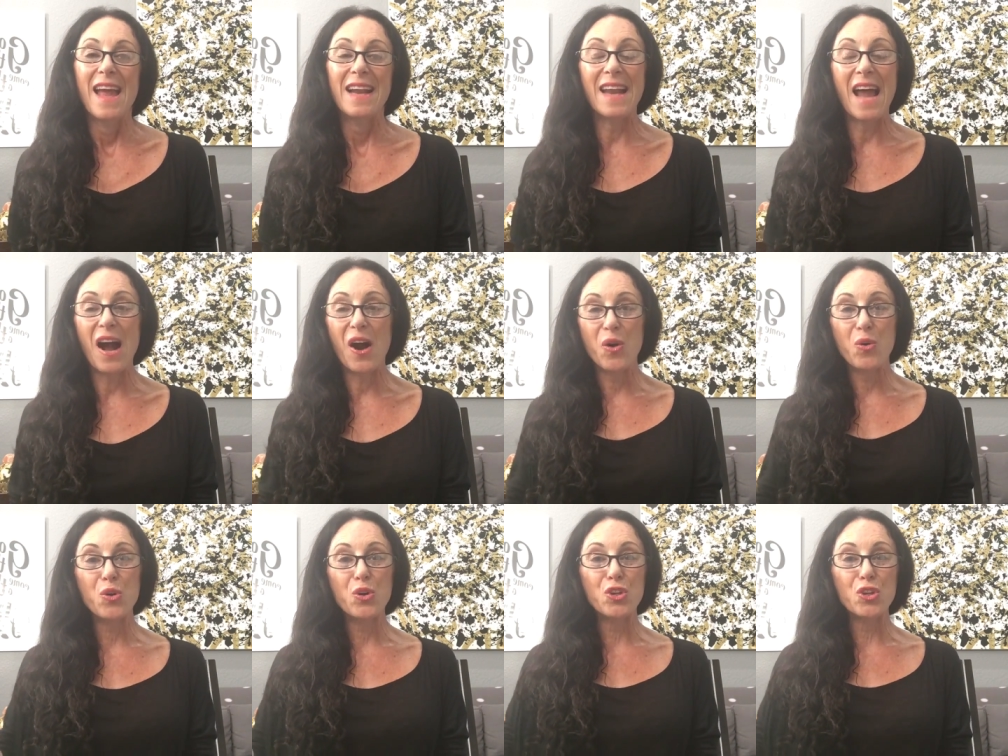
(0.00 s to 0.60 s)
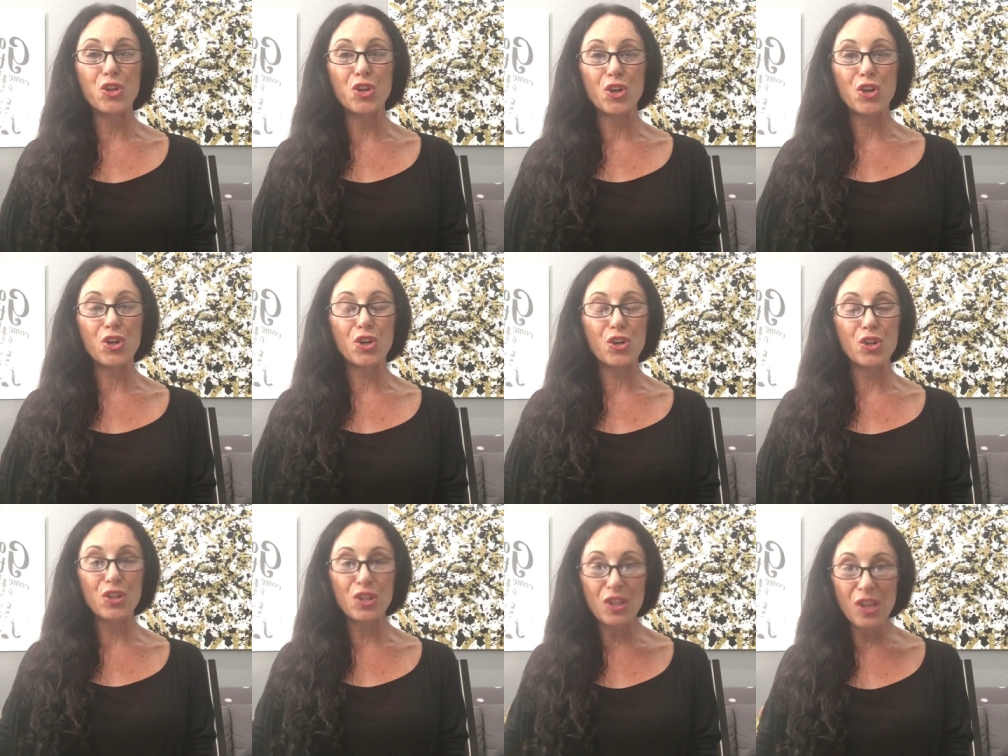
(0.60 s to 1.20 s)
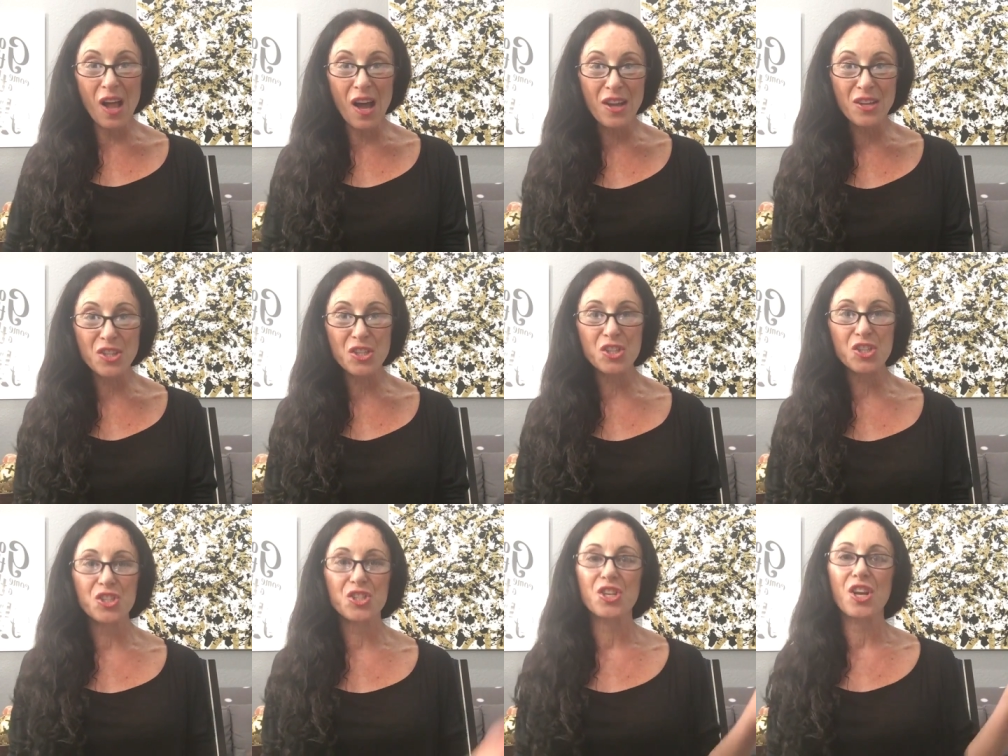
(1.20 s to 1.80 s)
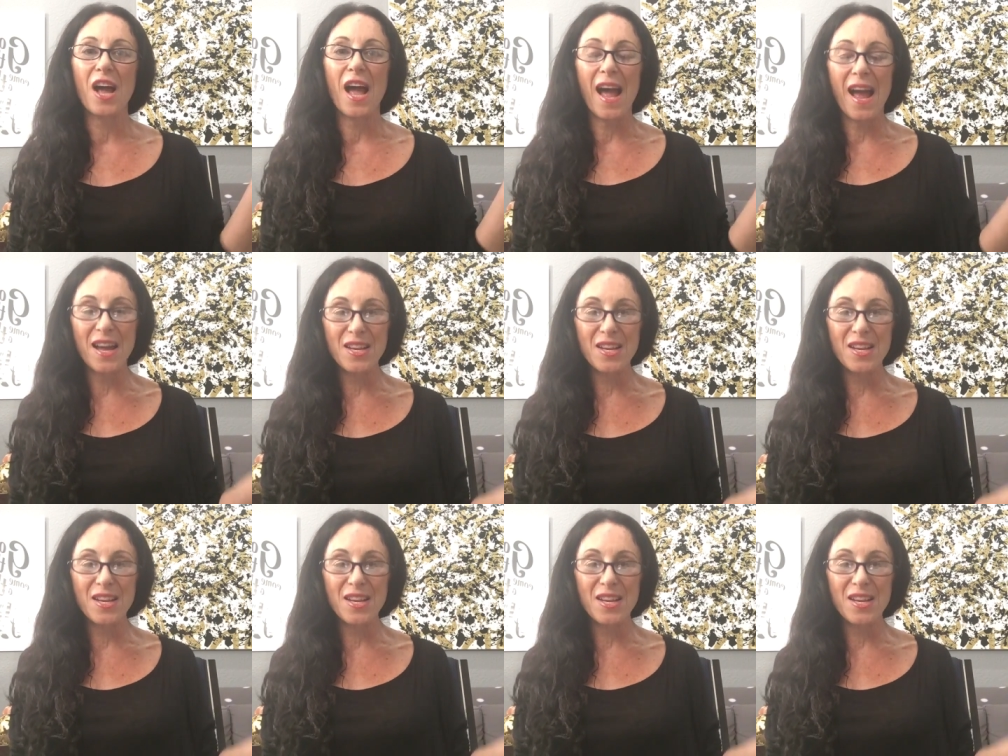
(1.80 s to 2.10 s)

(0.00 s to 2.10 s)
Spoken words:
Now, your lunch